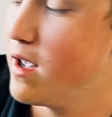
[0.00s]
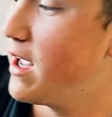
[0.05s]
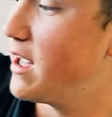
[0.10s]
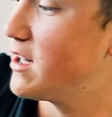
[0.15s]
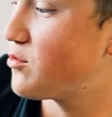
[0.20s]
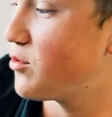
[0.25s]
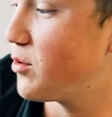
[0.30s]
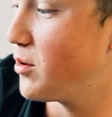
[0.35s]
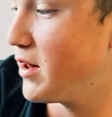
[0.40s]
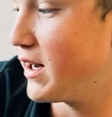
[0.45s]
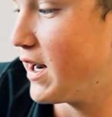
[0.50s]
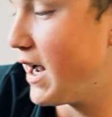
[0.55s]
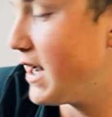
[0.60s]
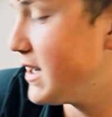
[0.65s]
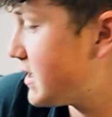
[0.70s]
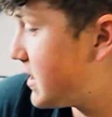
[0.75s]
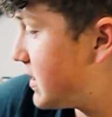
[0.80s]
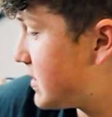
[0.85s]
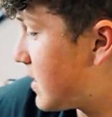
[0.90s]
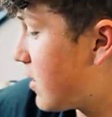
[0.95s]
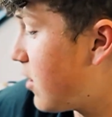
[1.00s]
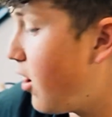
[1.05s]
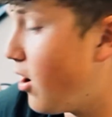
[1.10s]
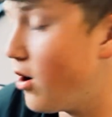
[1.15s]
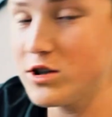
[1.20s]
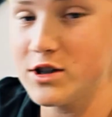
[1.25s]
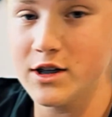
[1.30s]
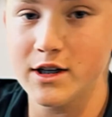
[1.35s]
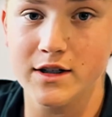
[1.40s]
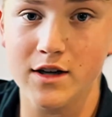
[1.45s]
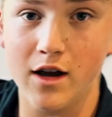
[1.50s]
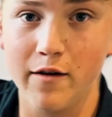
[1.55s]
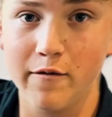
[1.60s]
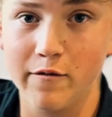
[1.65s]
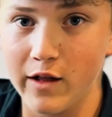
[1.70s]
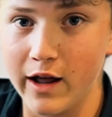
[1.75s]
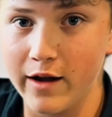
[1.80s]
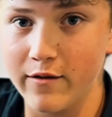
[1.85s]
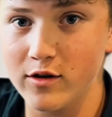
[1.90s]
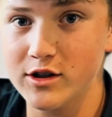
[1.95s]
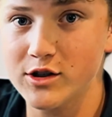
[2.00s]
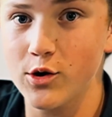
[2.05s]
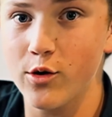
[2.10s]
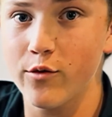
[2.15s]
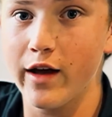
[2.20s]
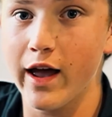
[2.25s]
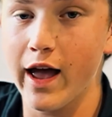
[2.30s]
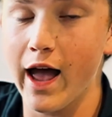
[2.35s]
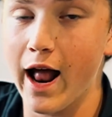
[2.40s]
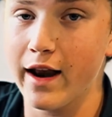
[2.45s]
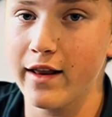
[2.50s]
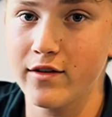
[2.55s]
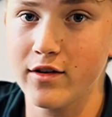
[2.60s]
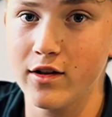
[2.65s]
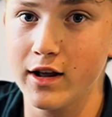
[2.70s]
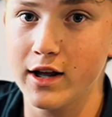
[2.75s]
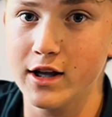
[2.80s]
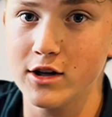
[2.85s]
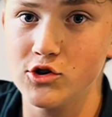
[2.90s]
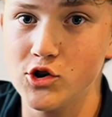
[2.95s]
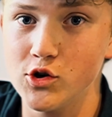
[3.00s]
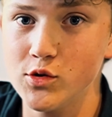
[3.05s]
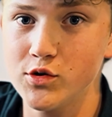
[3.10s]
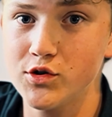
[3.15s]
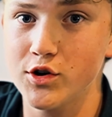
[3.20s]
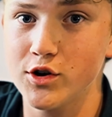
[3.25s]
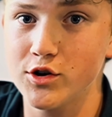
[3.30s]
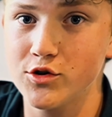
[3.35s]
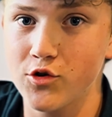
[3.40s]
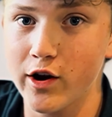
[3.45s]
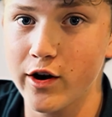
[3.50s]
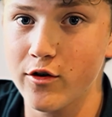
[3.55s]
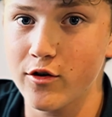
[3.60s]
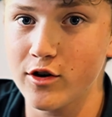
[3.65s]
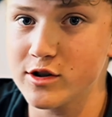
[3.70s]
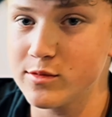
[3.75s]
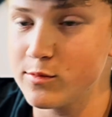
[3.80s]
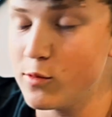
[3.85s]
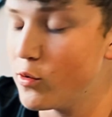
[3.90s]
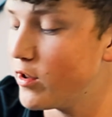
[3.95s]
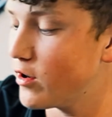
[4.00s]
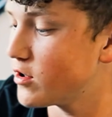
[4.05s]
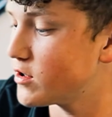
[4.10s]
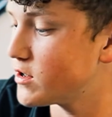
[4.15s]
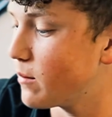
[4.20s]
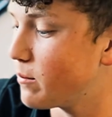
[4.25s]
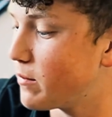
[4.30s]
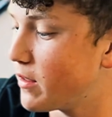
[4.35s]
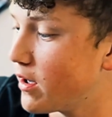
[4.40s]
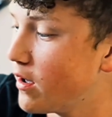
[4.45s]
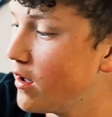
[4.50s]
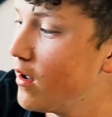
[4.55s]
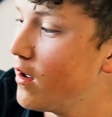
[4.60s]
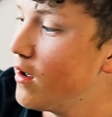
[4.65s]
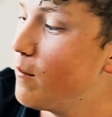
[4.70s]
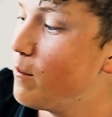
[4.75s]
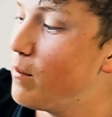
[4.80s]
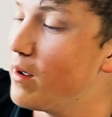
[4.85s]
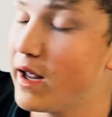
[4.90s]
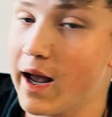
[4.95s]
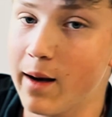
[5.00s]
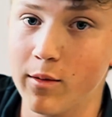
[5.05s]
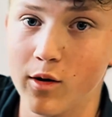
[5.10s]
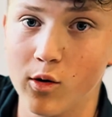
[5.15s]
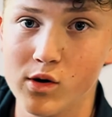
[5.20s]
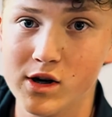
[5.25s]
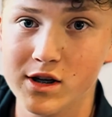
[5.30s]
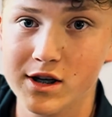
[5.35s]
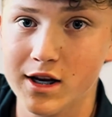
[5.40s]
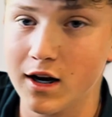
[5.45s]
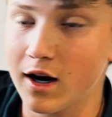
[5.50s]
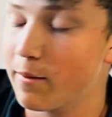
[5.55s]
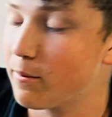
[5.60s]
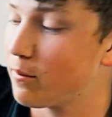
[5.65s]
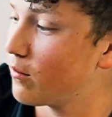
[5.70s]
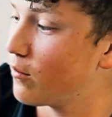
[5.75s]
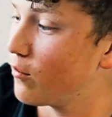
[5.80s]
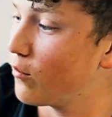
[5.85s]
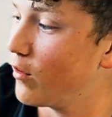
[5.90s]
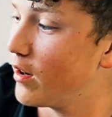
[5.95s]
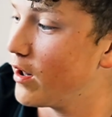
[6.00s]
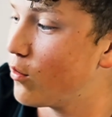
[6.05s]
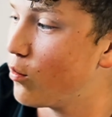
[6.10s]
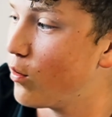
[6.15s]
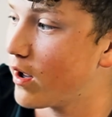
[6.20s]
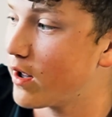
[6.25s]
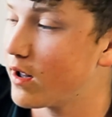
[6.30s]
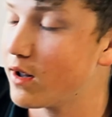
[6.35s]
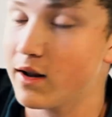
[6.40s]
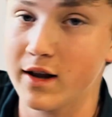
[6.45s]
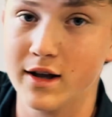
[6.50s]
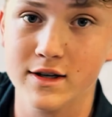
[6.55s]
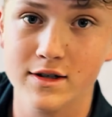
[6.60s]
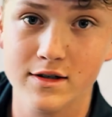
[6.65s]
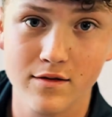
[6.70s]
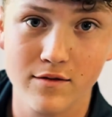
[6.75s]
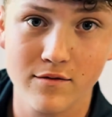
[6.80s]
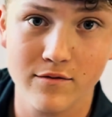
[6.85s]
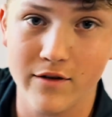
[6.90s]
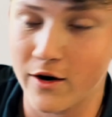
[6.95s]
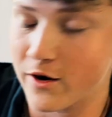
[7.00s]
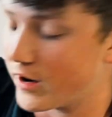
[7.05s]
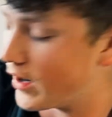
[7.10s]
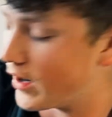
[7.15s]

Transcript: It's really nice because the collagen is unflavored, so if I add it to like a juice or a drink or a smoothie or something, being able to whisk it up really quick is very